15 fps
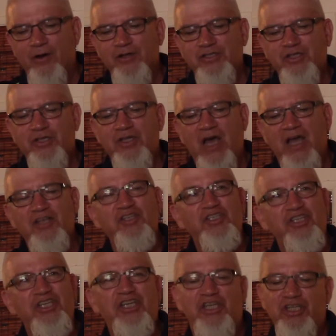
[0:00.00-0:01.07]
or should not
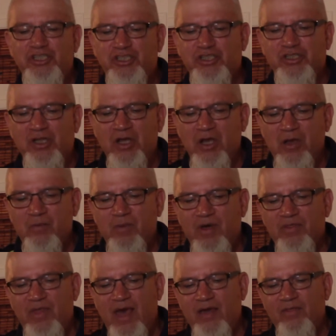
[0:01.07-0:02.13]
teach,
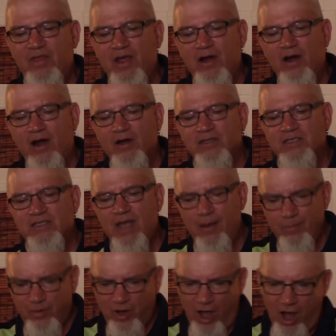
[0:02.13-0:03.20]
but that there are
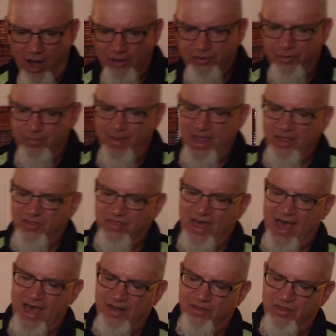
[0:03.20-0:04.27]
some called to make
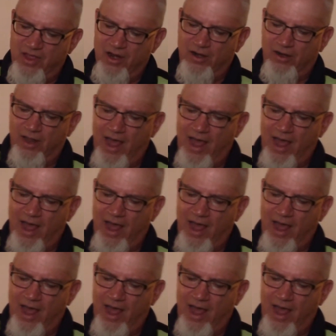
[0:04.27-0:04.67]
that their